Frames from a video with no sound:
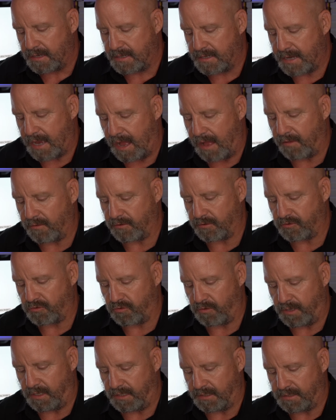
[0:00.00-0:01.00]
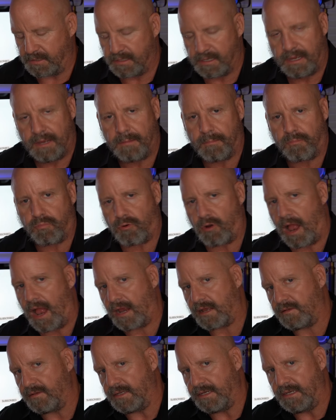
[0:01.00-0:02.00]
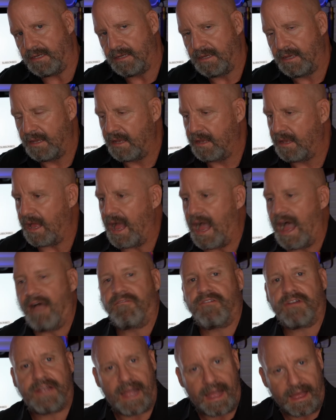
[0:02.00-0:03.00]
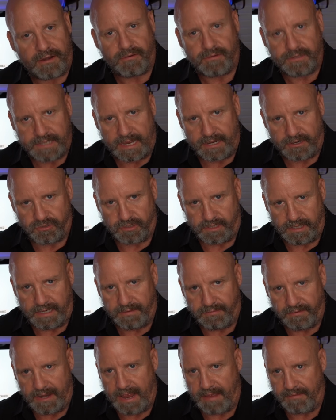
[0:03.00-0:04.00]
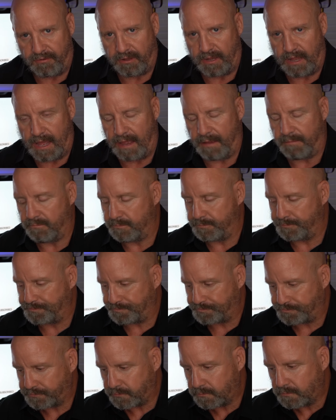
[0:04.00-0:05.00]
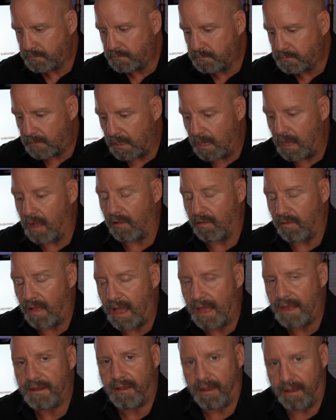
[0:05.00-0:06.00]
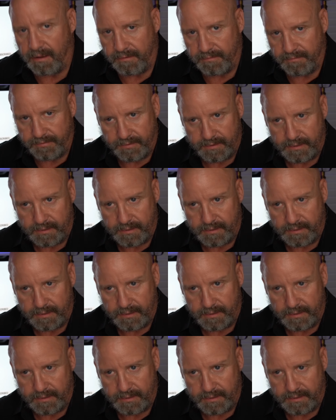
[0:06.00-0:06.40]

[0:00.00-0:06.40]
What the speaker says: collard greens, broccoli, avocados actually even have a lot of